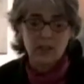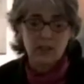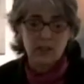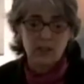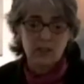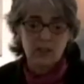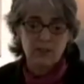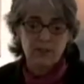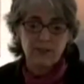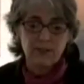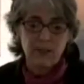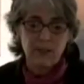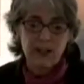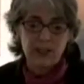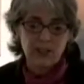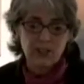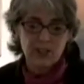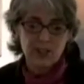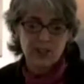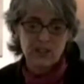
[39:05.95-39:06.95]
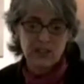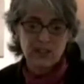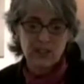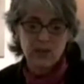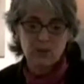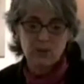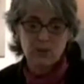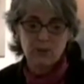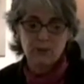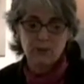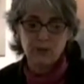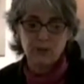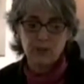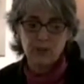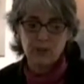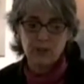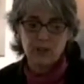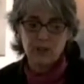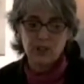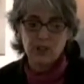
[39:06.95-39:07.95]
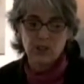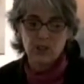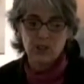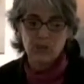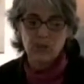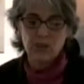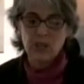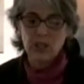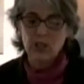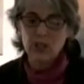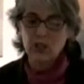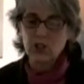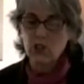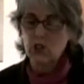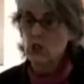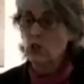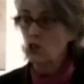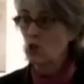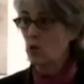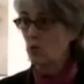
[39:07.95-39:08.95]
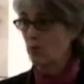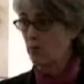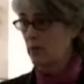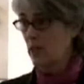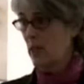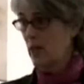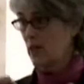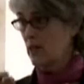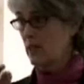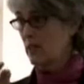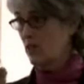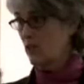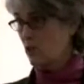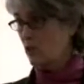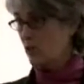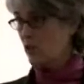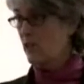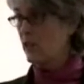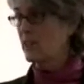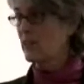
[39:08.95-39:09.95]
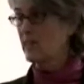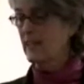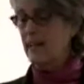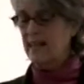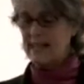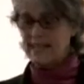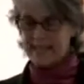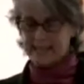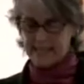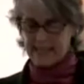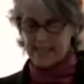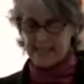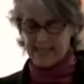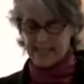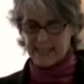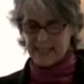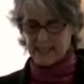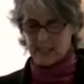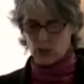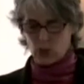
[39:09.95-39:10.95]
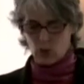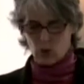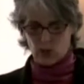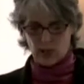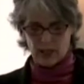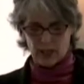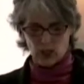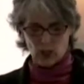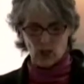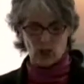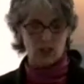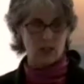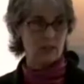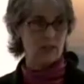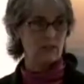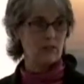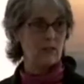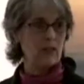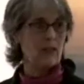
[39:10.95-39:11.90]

to define sustainable food systems assume that there's a steady state situation.